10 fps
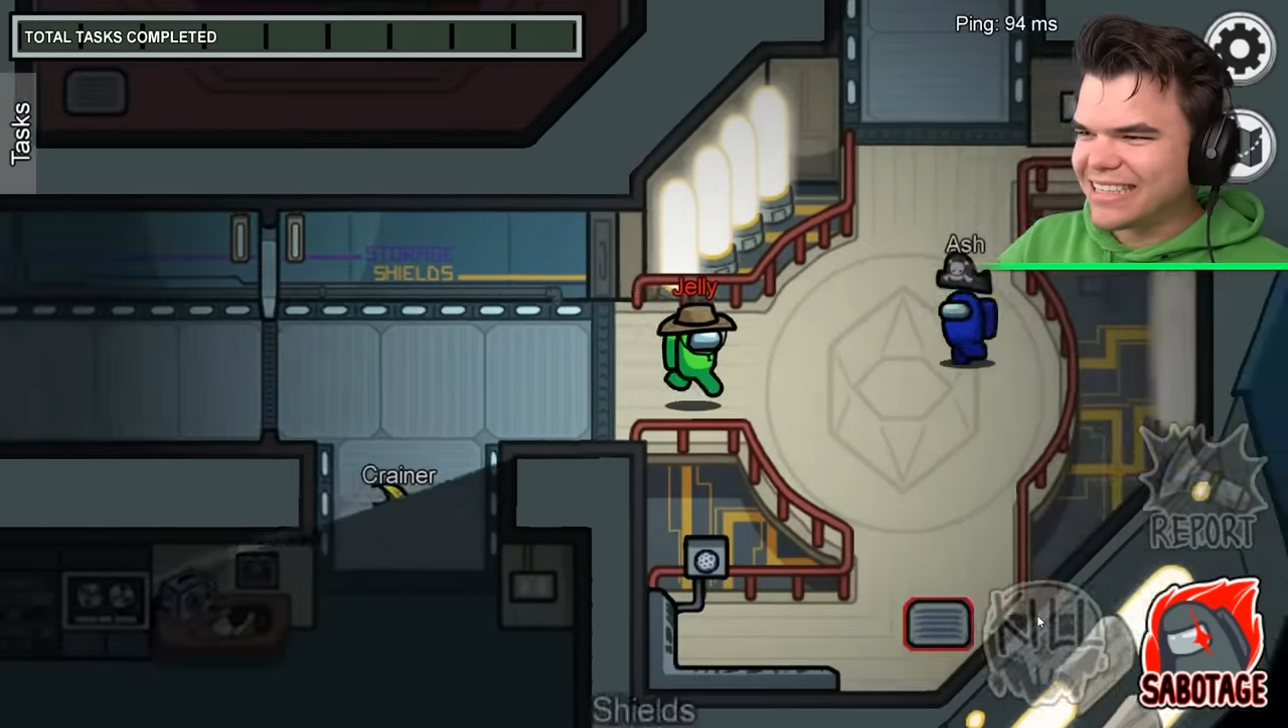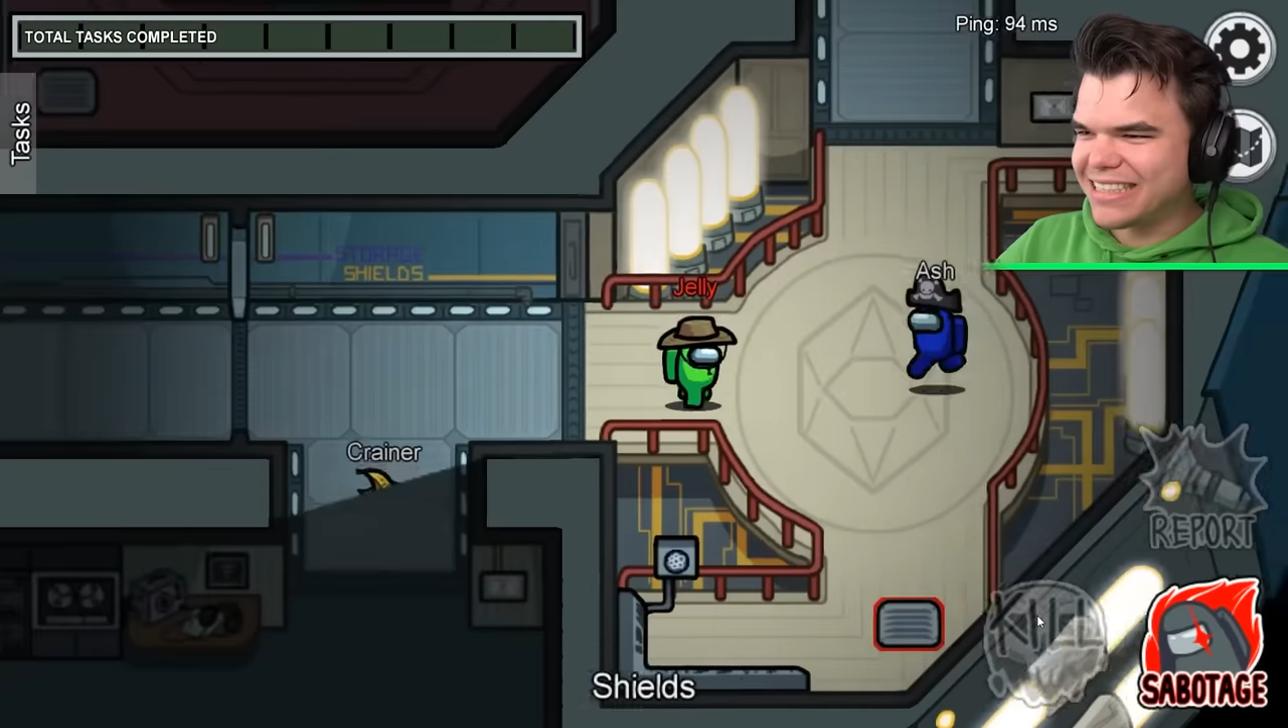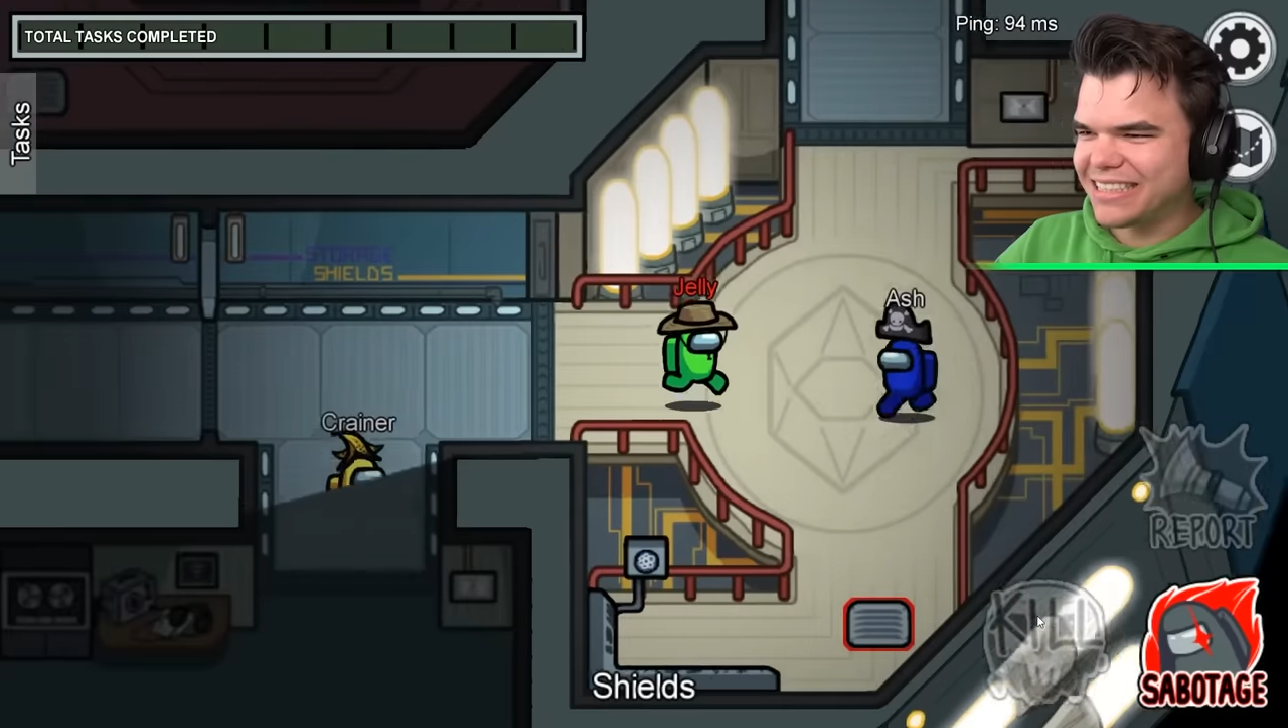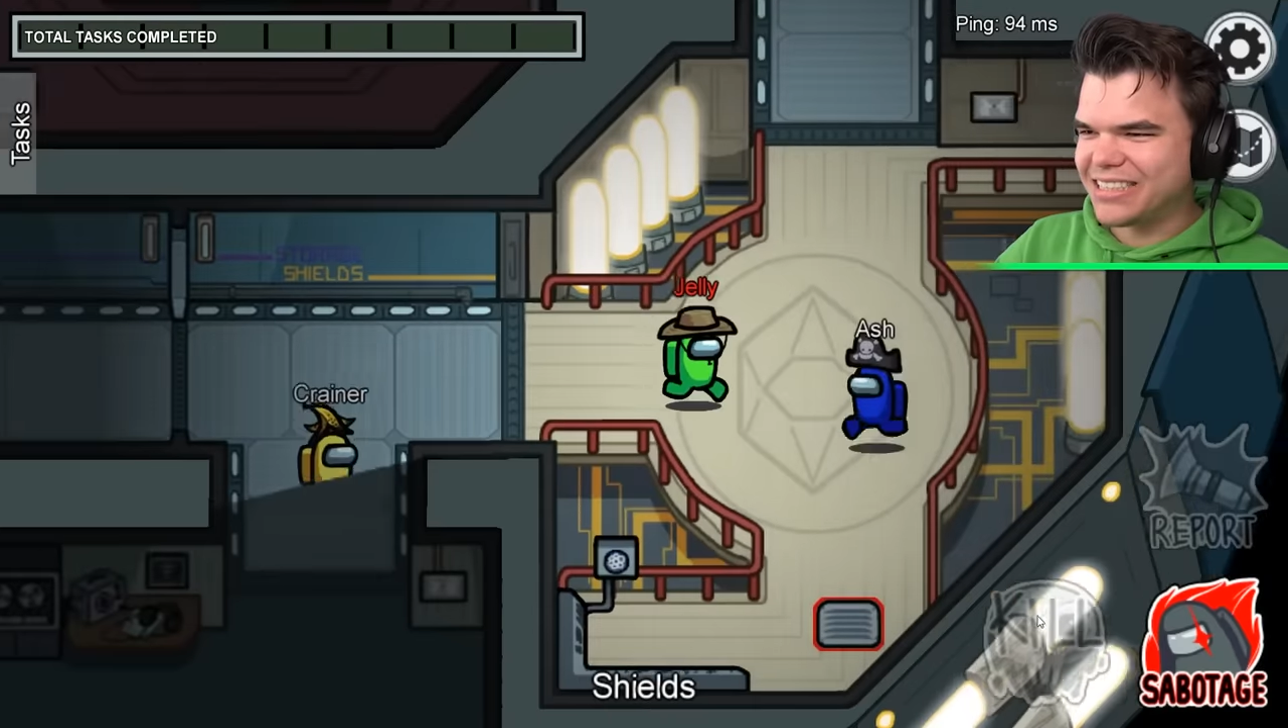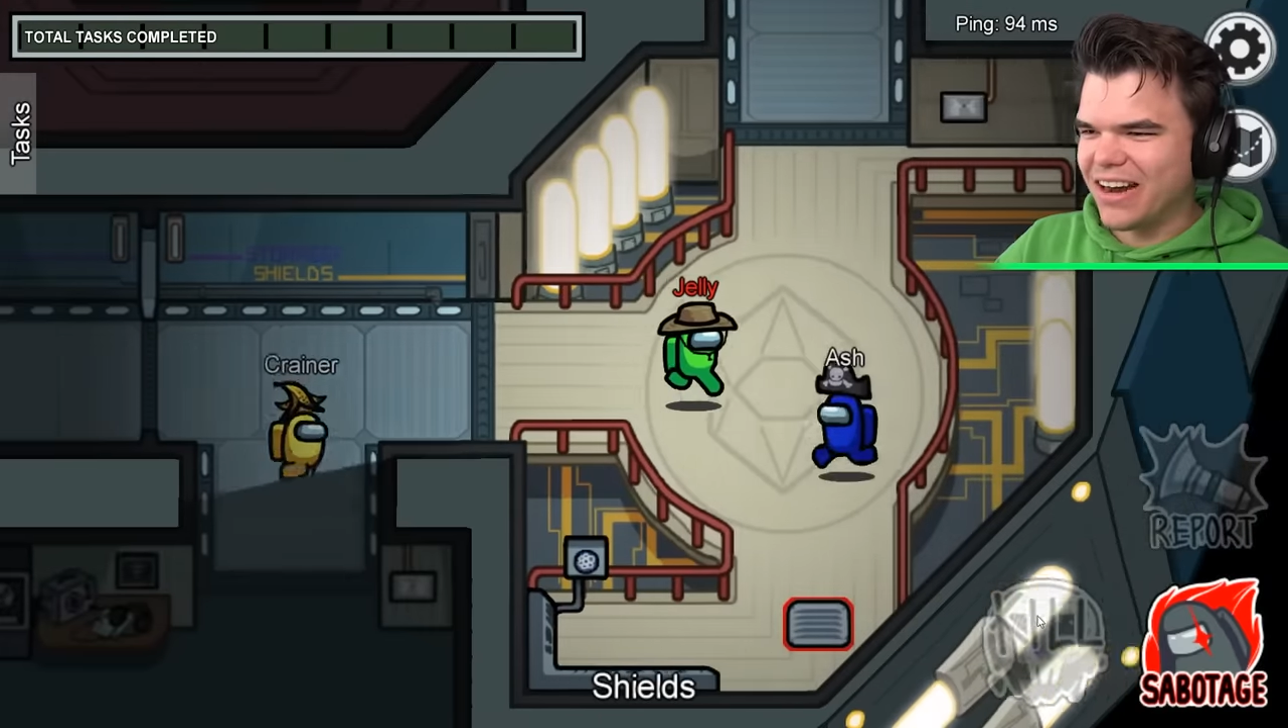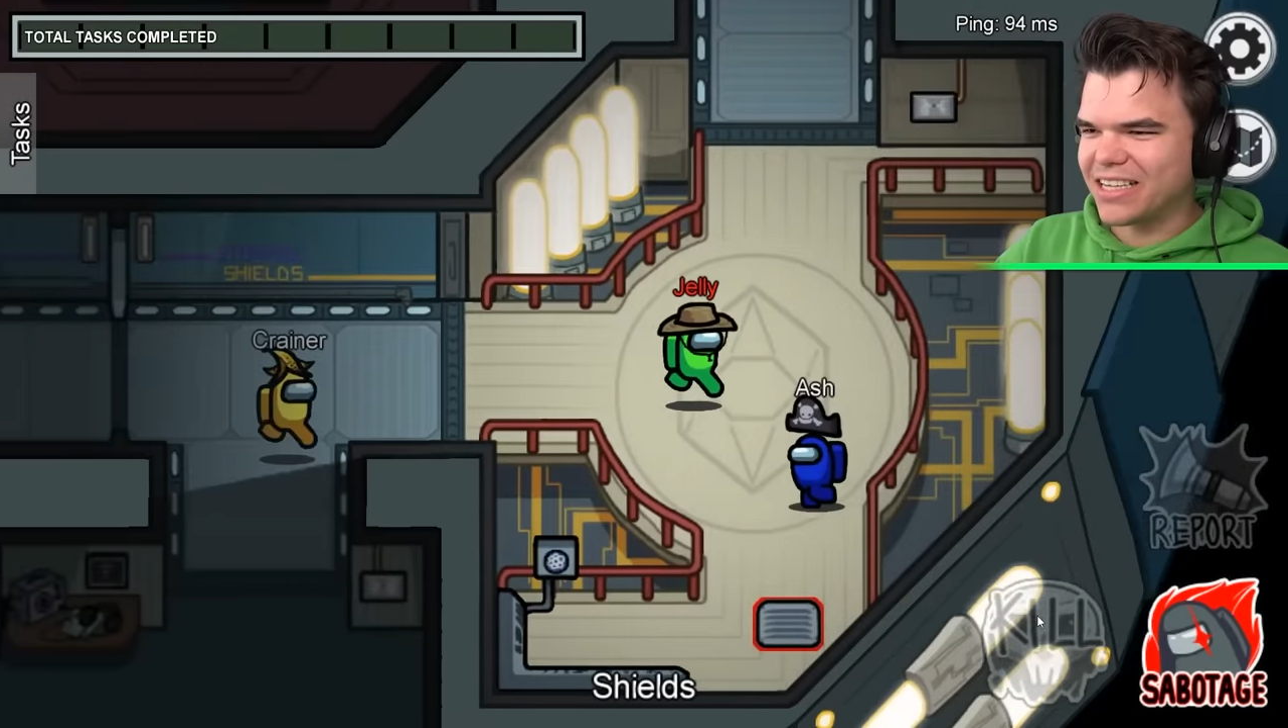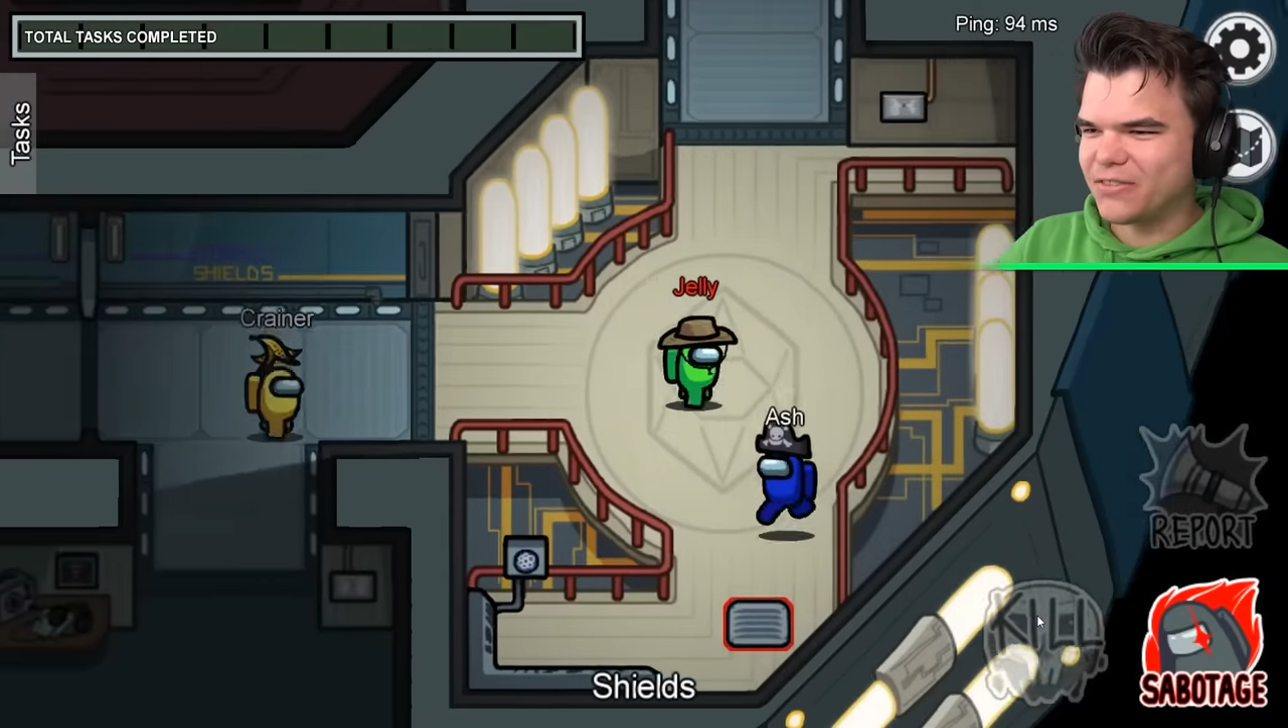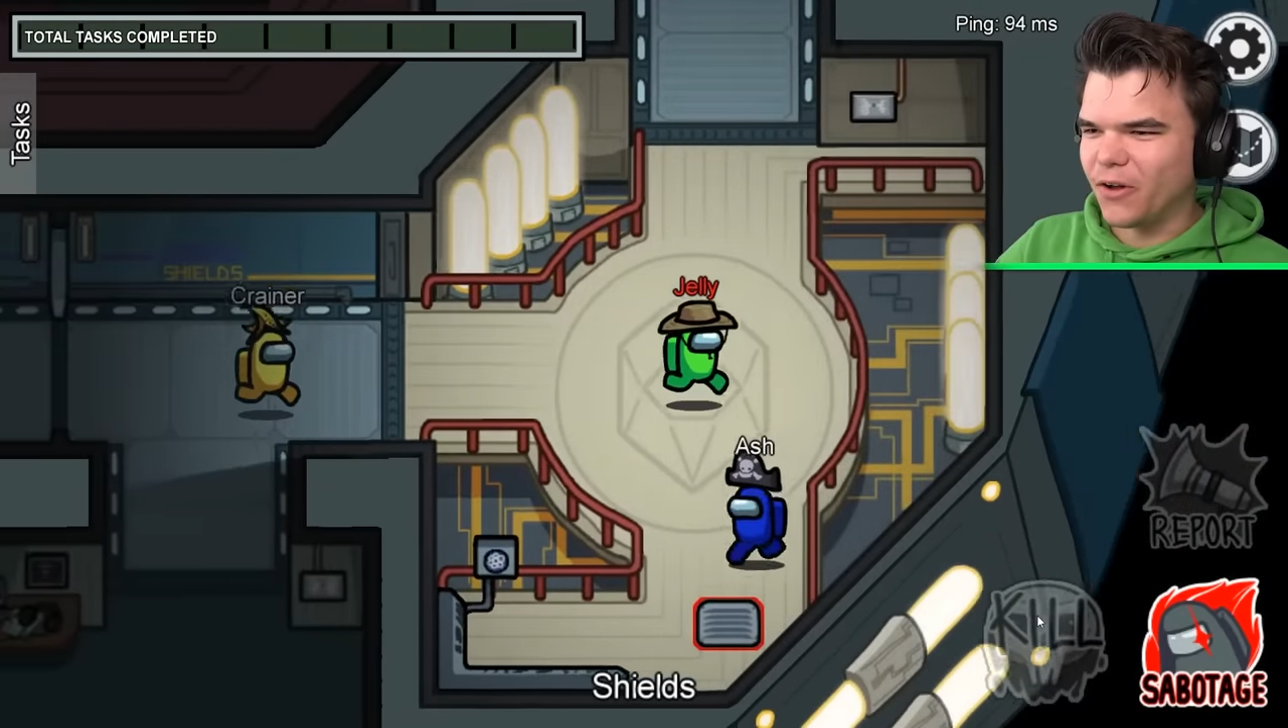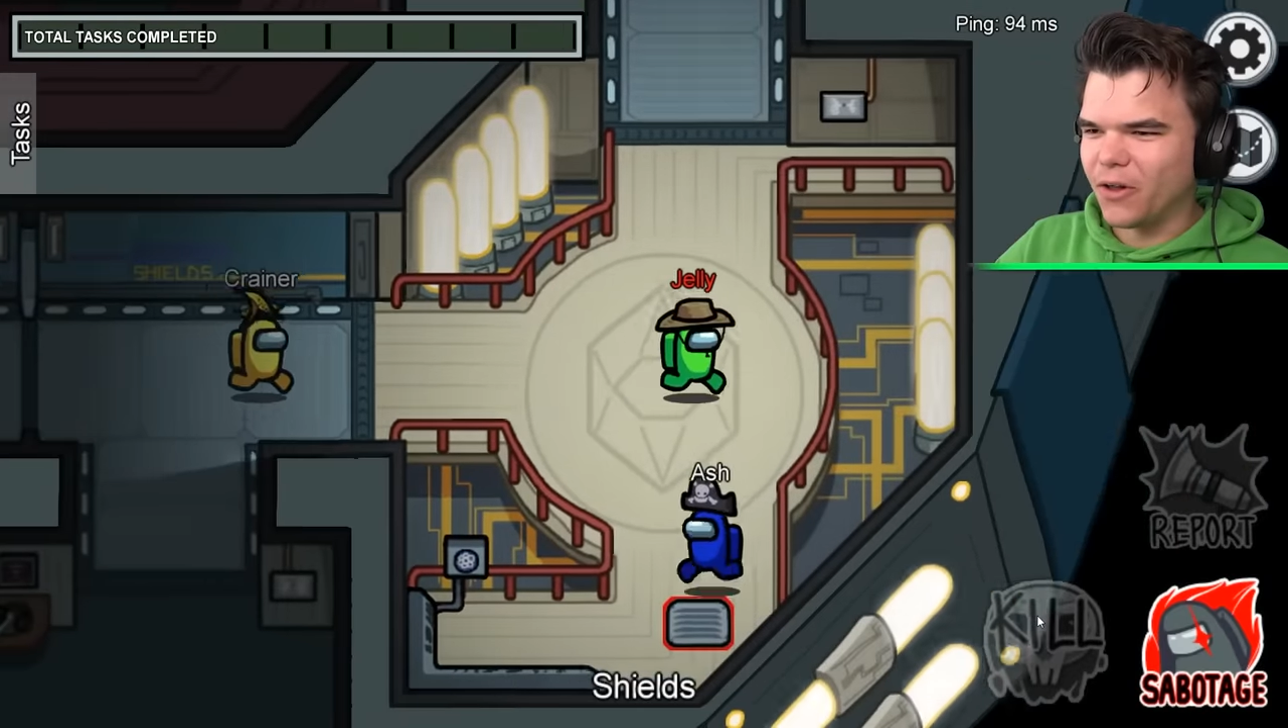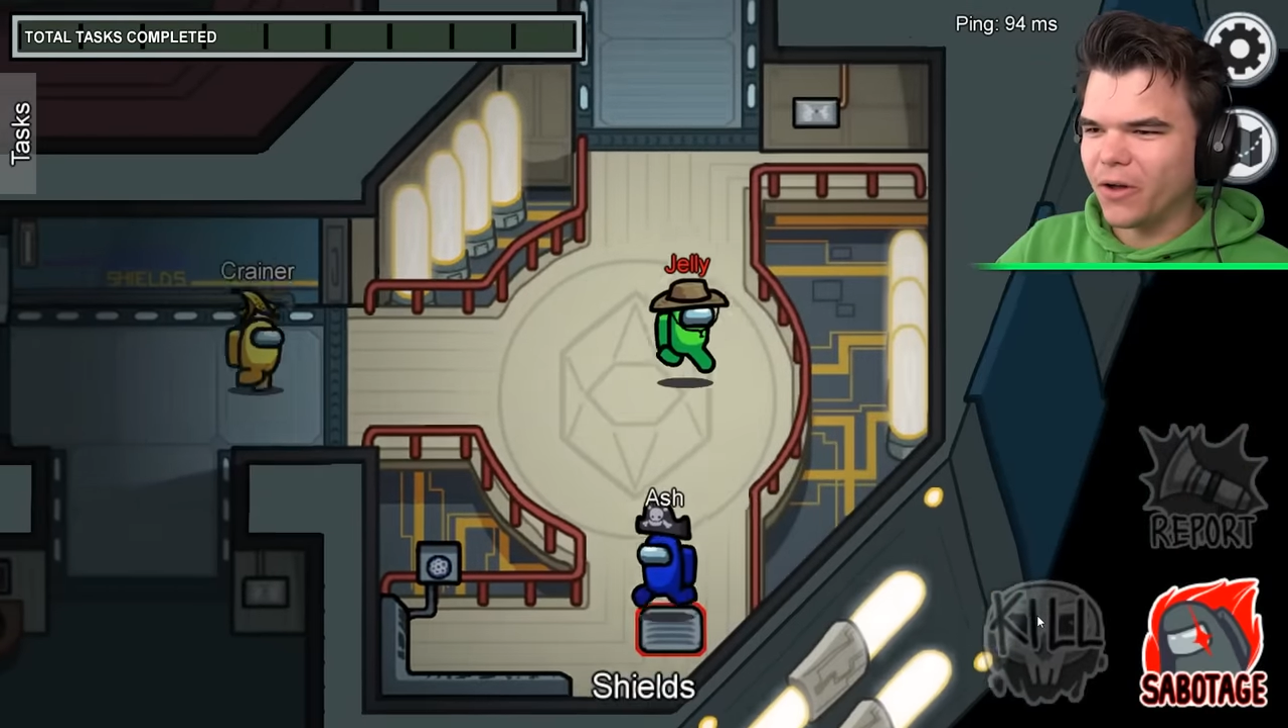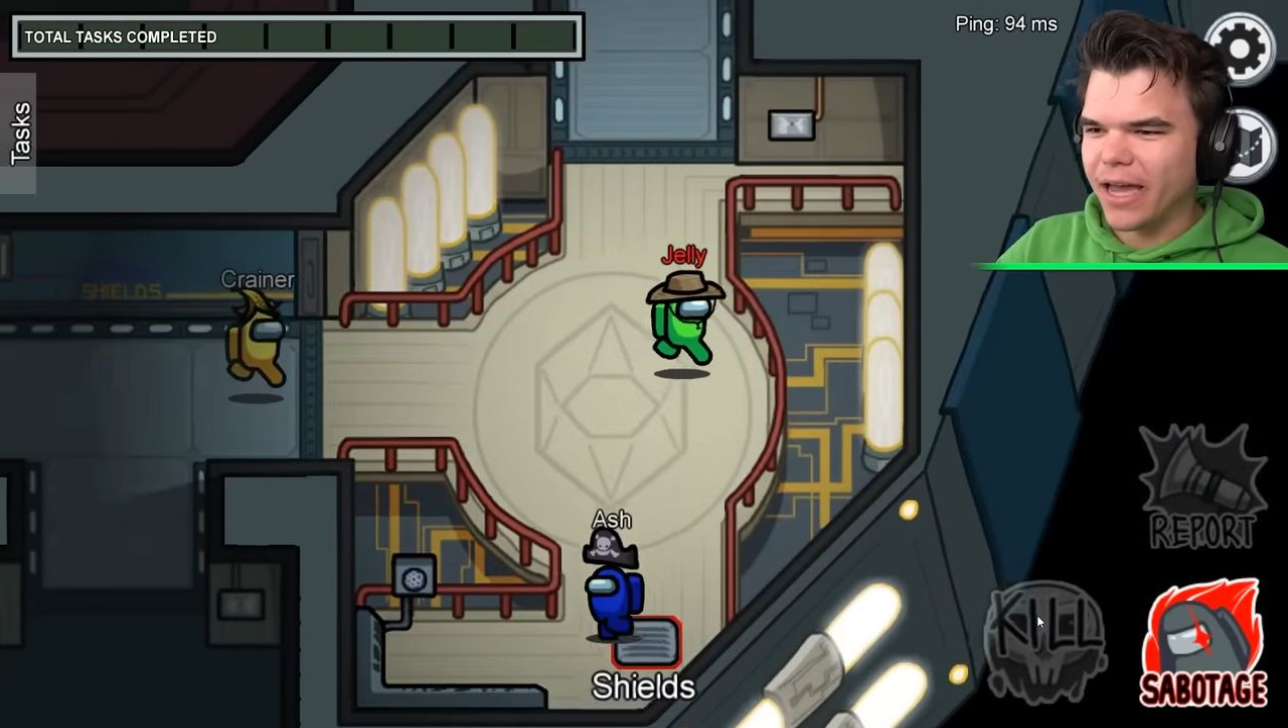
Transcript: This is stressful.